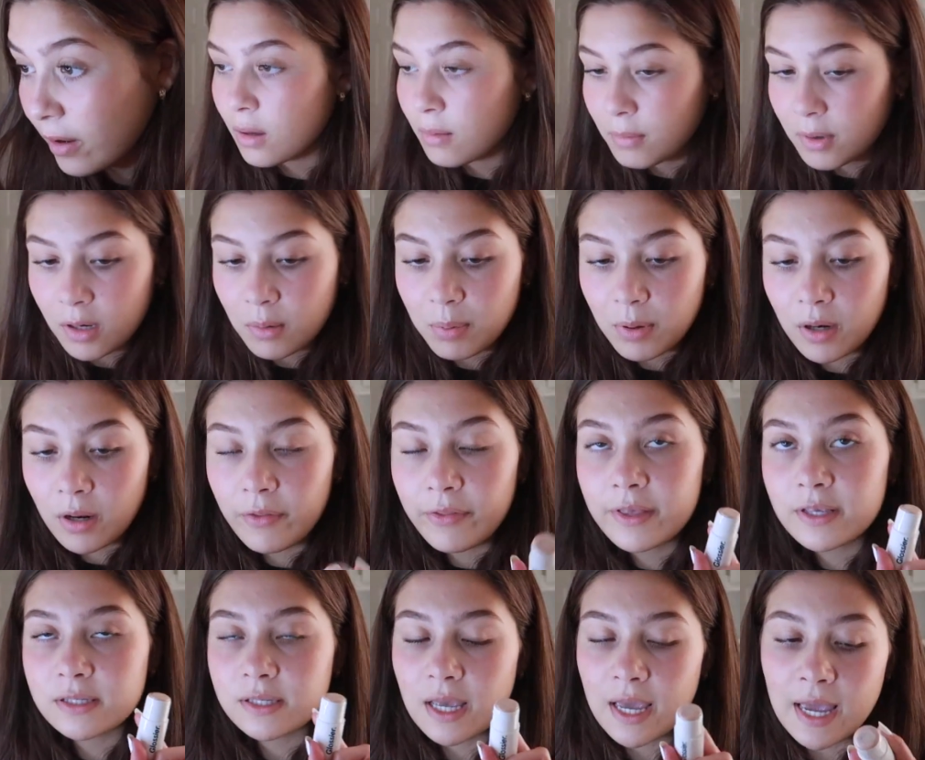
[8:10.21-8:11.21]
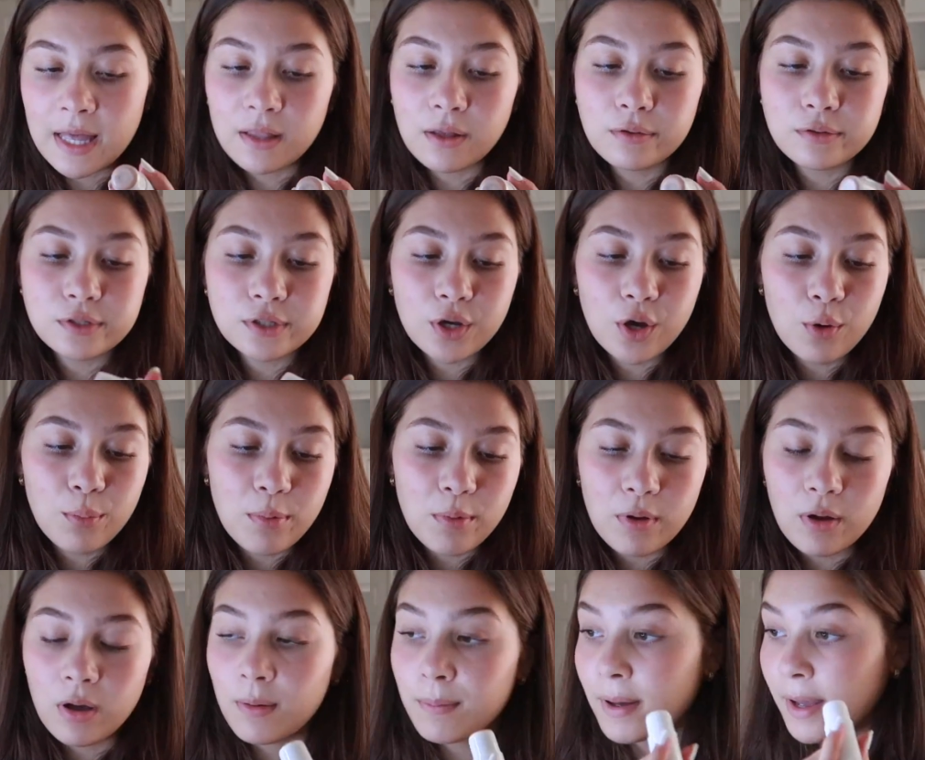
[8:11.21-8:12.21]
I'm gonna put on this Halo Scope
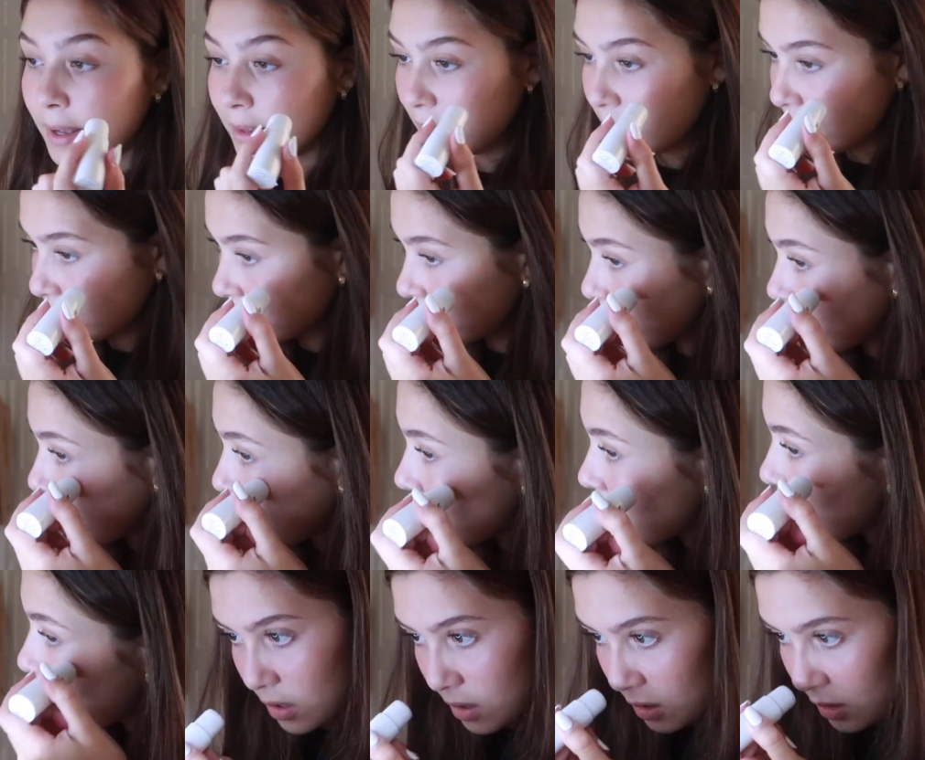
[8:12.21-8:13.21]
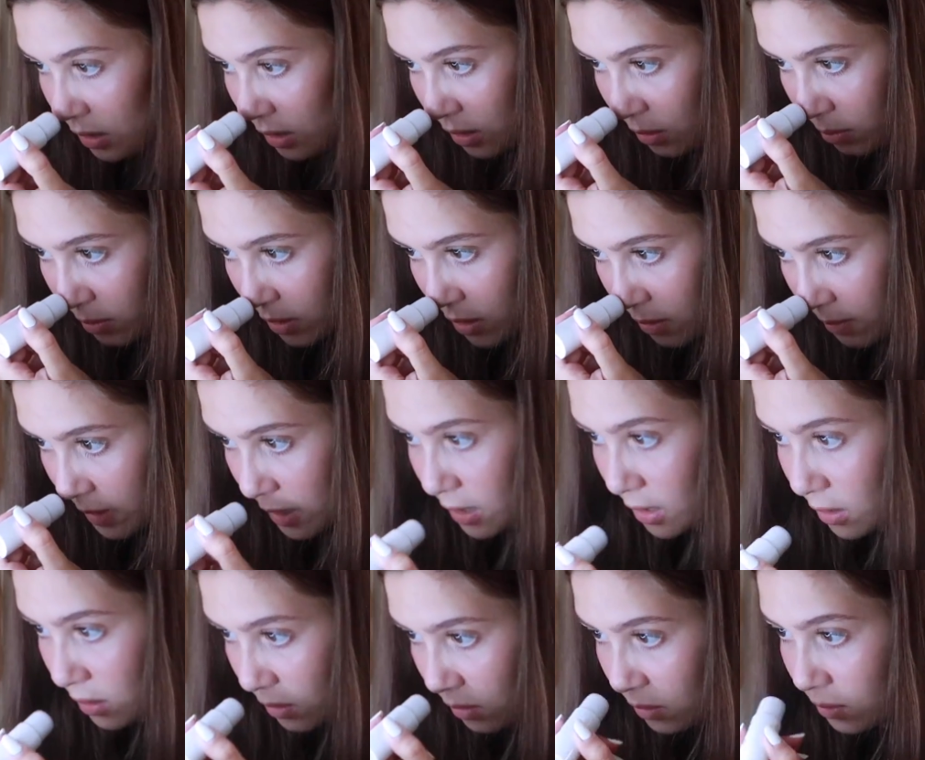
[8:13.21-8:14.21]
by Glossier, a little bit on my
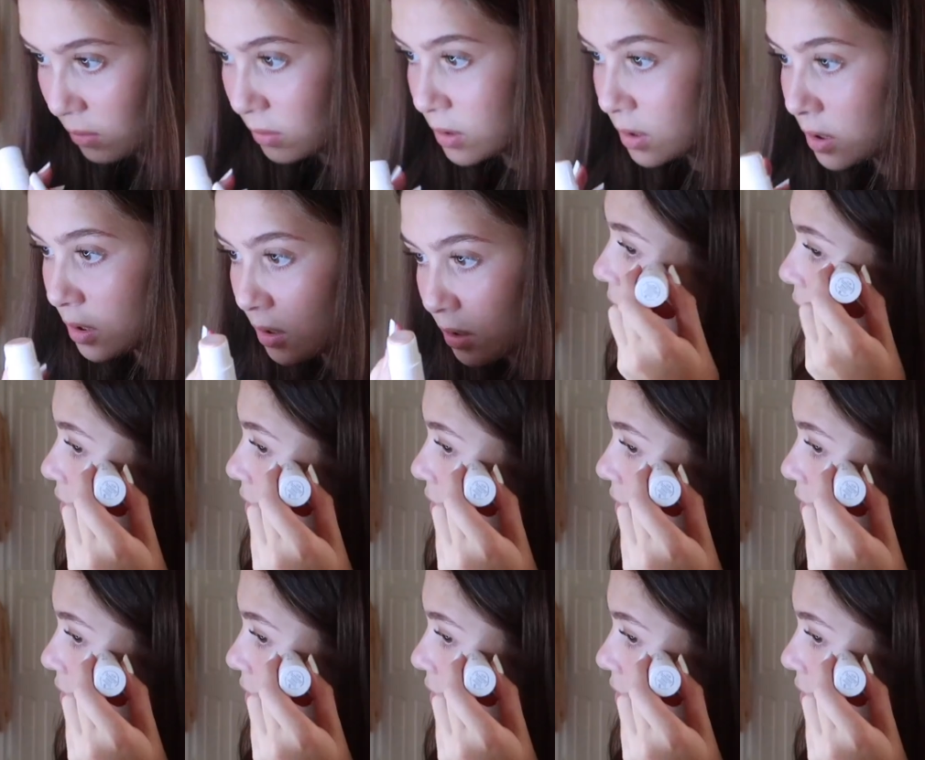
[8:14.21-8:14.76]
nose.